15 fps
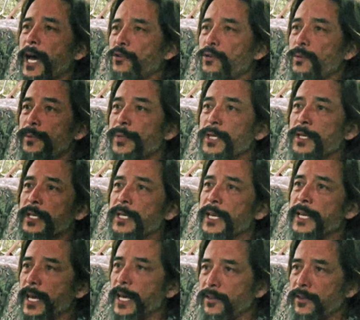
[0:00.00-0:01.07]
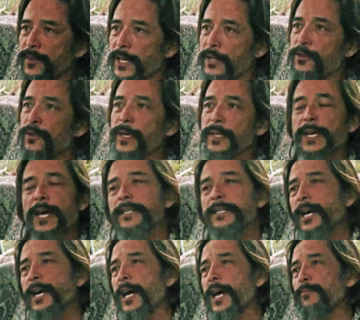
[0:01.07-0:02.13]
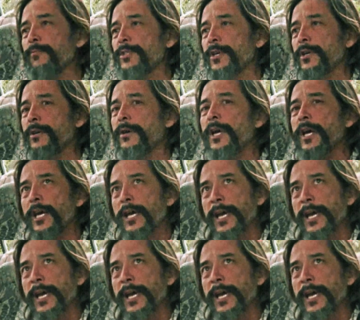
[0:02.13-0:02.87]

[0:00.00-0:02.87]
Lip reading: actual building and the venue at that time. So